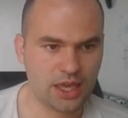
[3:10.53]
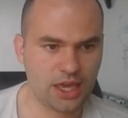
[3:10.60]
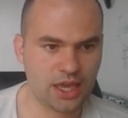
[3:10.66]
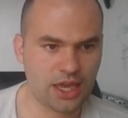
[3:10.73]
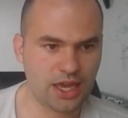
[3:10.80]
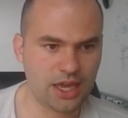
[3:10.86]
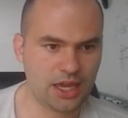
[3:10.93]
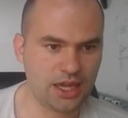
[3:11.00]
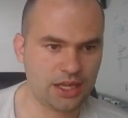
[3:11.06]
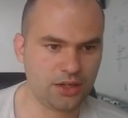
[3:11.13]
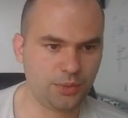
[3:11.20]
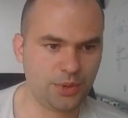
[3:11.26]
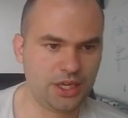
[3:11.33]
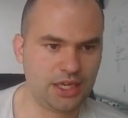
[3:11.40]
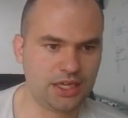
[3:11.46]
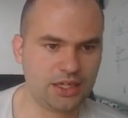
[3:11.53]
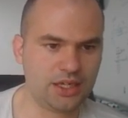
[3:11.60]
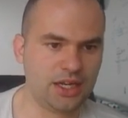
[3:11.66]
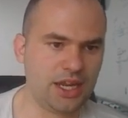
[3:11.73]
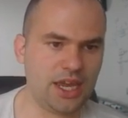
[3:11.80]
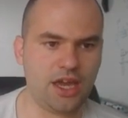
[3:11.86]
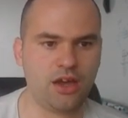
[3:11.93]
And we
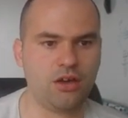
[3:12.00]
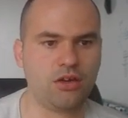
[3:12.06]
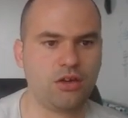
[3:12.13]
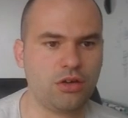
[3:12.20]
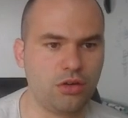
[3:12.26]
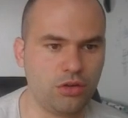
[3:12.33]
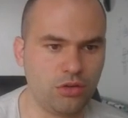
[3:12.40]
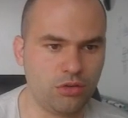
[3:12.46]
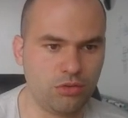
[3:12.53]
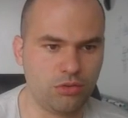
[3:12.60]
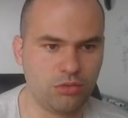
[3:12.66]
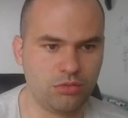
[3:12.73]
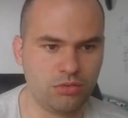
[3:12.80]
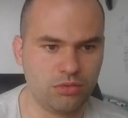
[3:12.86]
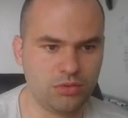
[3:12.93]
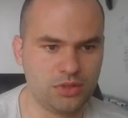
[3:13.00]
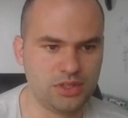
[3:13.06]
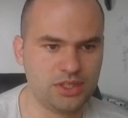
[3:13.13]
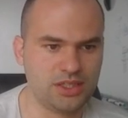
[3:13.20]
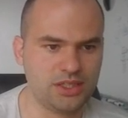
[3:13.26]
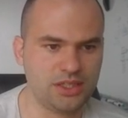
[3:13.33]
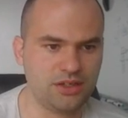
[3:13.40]
can now go
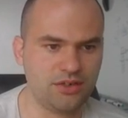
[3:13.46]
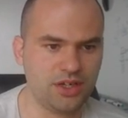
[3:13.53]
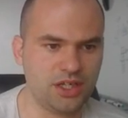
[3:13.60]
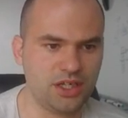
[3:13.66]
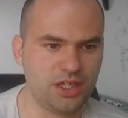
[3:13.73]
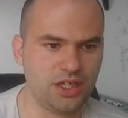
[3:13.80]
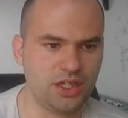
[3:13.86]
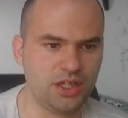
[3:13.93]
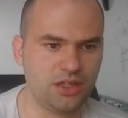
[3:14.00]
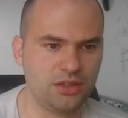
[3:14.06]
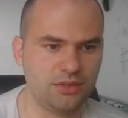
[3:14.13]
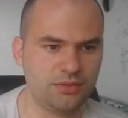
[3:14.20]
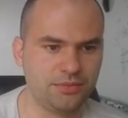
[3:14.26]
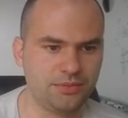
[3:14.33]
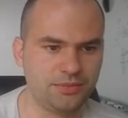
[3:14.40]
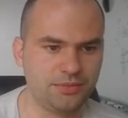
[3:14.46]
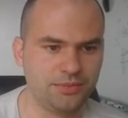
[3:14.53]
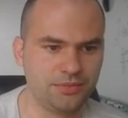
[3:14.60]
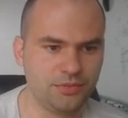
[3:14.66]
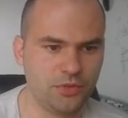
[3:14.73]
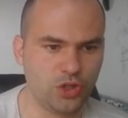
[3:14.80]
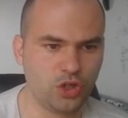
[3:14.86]

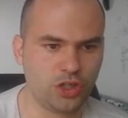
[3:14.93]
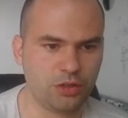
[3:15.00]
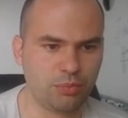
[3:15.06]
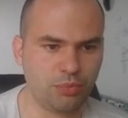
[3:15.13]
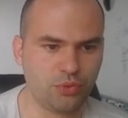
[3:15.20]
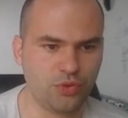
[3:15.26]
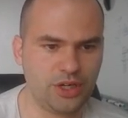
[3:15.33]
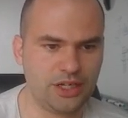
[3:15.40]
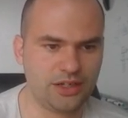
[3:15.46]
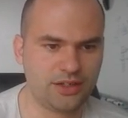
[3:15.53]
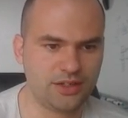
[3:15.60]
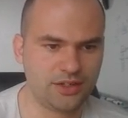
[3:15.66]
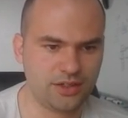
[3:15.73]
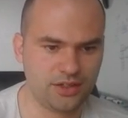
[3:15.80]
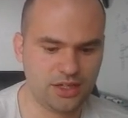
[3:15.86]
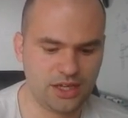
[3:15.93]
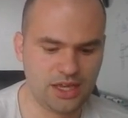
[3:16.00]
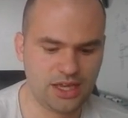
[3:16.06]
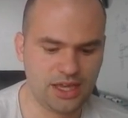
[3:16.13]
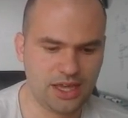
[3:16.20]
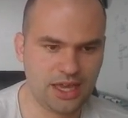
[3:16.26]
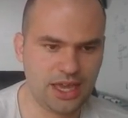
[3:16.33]
serial.print
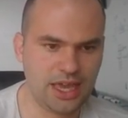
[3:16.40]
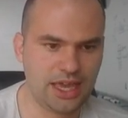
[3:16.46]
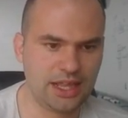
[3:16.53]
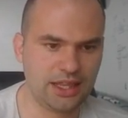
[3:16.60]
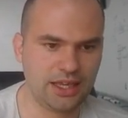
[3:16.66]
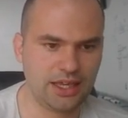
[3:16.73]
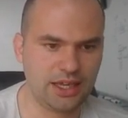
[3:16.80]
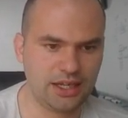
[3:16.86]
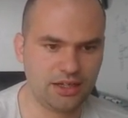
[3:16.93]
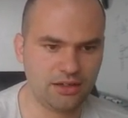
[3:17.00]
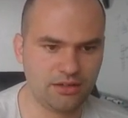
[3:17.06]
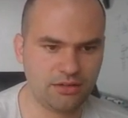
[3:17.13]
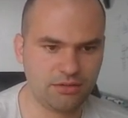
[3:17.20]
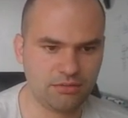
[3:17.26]
ln,